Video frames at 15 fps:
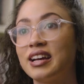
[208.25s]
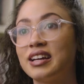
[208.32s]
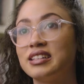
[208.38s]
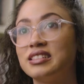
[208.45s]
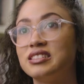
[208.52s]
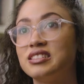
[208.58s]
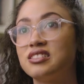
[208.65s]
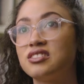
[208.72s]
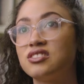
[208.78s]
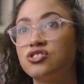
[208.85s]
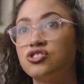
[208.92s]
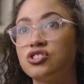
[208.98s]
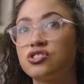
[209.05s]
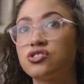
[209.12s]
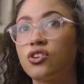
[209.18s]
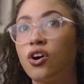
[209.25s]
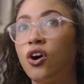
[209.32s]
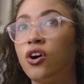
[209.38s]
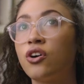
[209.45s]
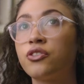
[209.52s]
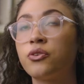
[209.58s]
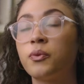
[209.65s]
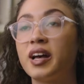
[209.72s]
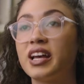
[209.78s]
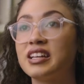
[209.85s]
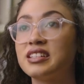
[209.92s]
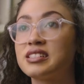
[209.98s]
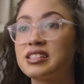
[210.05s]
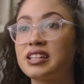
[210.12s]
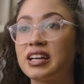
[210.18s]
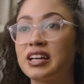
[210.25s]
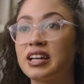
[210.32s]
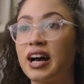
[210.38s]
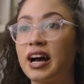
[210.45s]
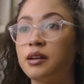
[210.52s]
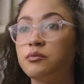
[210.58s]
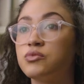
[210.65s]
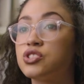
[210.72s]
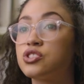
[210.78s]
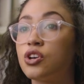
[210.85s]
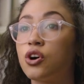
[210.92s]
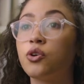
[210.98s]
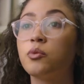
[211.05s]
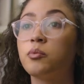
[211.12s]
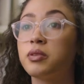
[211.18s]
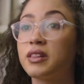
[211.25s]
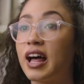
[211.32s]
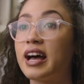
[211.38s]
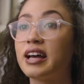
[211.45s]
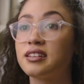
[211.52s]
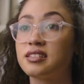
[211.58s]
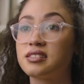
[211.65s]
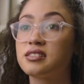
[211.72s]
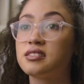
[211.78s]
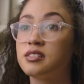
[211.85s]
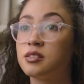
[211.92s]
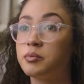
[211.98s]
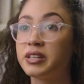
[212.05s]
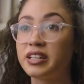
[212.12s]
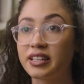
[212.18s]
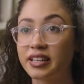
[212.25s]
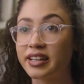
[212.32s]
and just all the ways that I'm so blessed to be